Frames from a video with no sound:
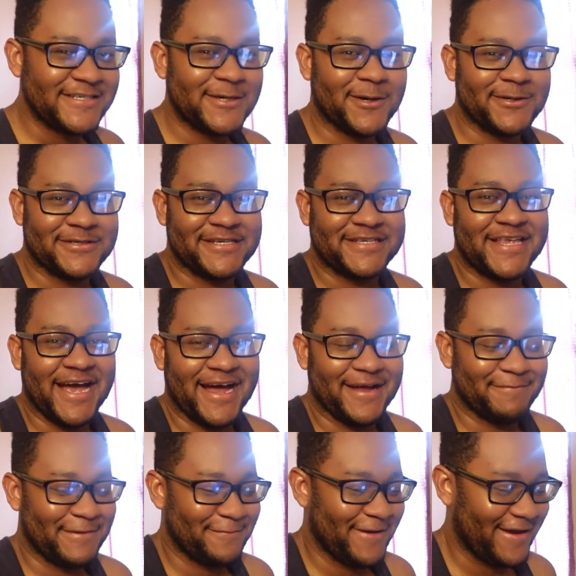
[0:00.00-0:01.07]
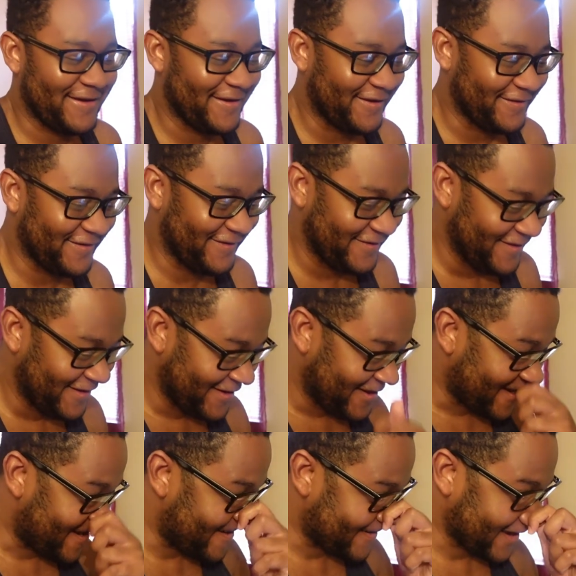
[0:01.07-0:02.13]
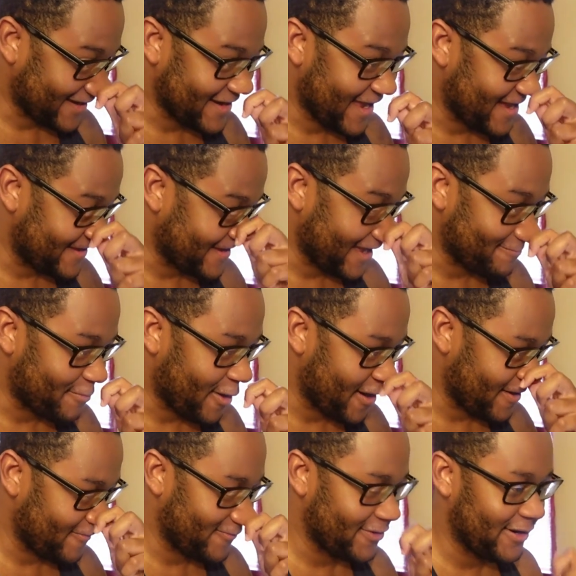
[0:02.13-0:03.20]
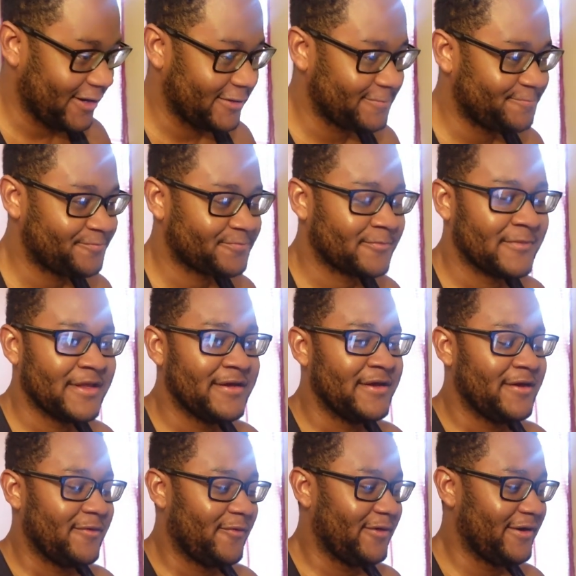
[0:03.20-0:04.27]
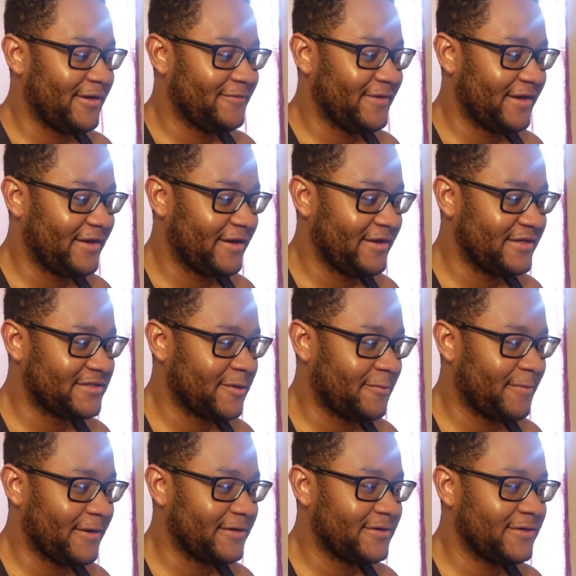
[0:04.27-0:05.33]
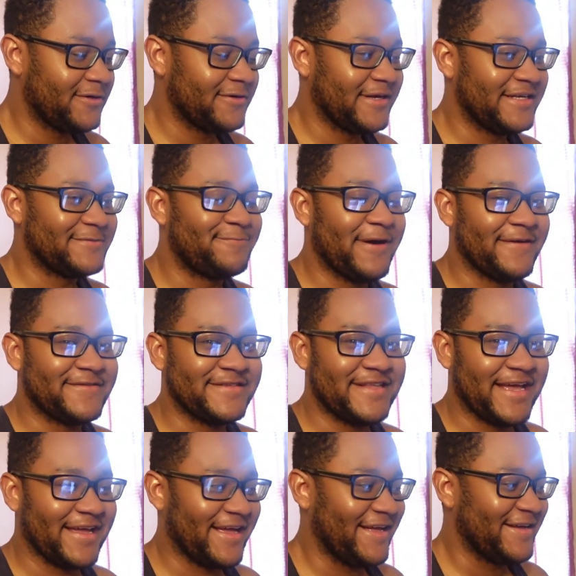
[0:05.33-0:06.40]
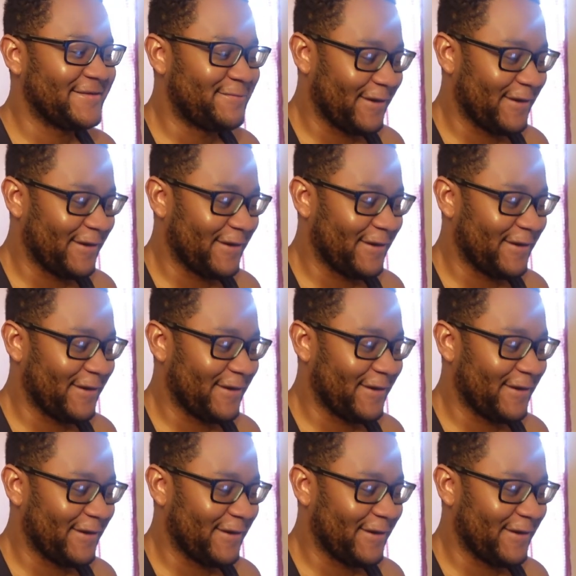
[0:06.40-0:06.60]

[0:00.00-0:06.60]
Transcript: choices gotta be made, y'all. Okay, that that part when um. When um, the, uh, he told about to do his breath stayed, his